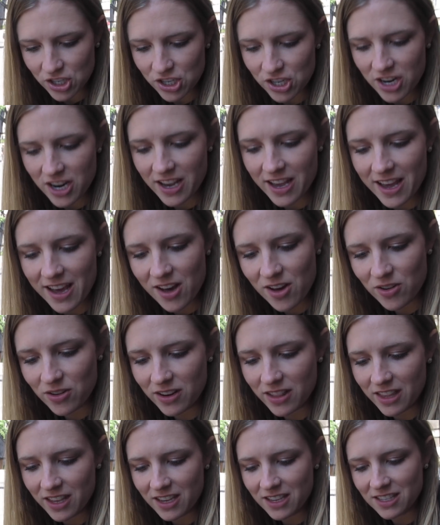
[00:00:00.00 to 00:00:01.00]
Check out
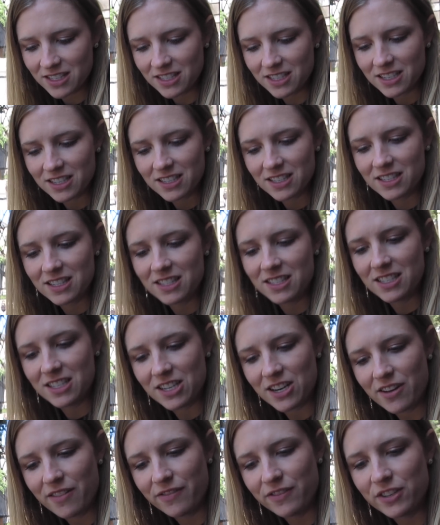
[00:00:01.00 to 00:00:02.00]
this
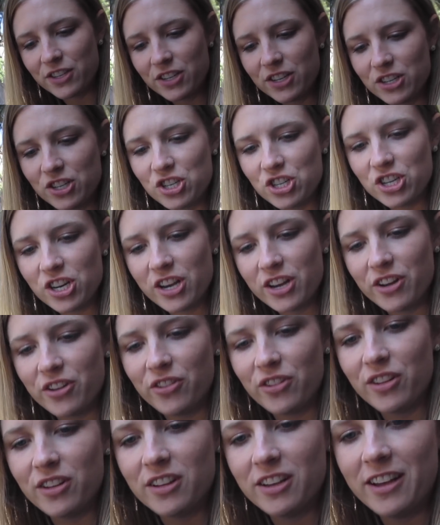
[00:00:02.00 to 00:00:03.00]
stuffed
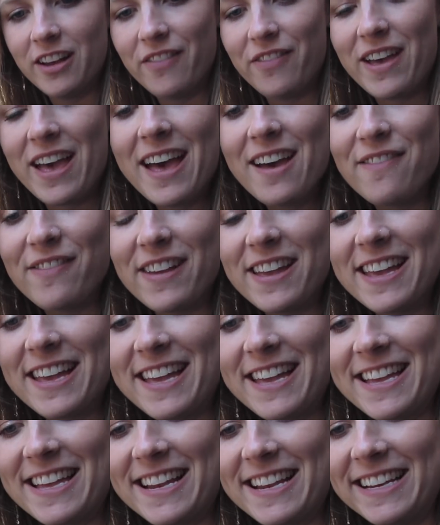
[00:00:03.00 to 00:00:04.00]
shell of
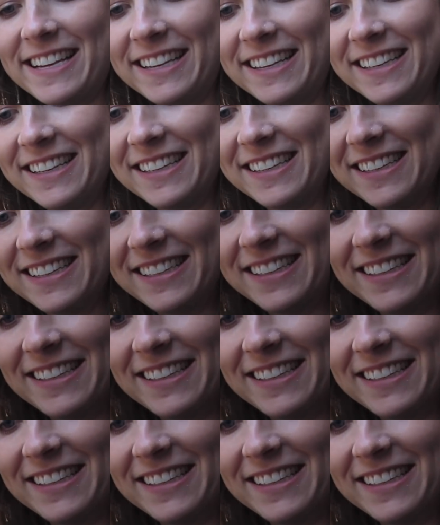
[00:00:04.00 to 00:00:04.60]
heaven. It looks...